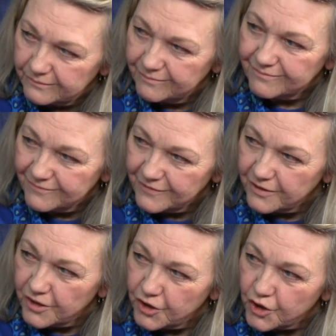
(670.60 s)
there that
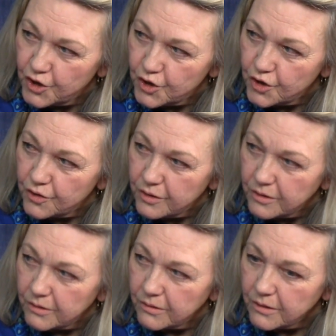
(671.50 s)
you hadn't known
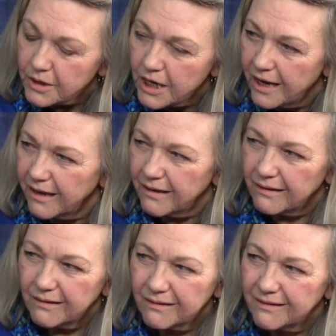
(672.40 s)
before about in
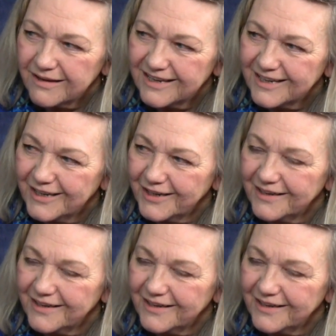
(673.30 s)
Mormonism. Uh,